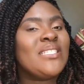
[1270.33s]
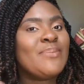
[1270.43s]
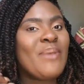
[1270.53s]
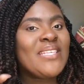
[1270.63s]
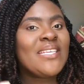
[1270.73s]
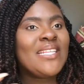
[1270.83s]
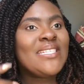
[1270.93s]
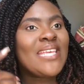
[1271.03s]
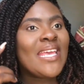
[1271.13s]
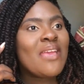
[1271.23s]
basically
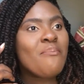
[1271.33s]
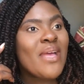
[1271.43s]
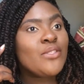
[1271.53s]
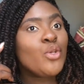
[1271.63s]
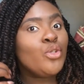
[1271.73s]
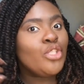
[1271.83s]
taking mental